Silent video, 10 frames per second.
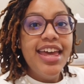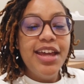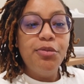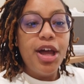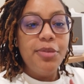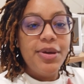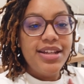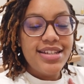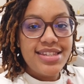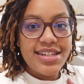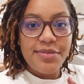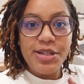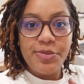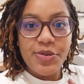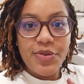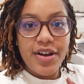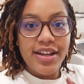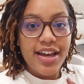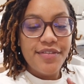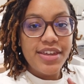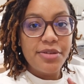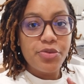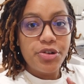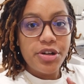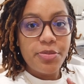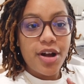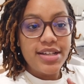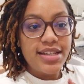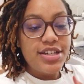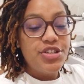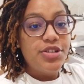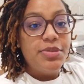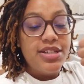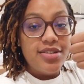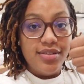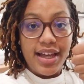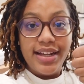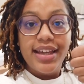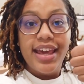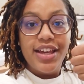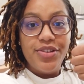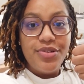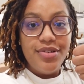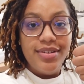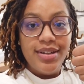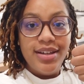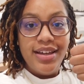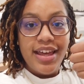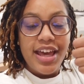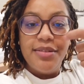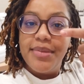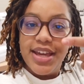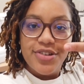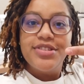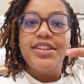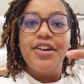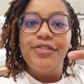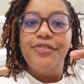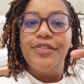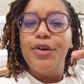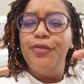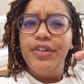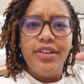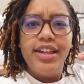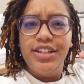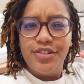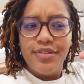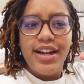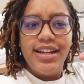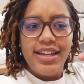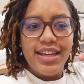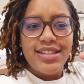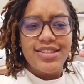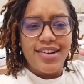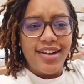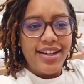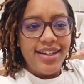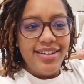In my opinion, step number one of the embroidery process should be to light a candle and make yourself feel like you're ready to get started.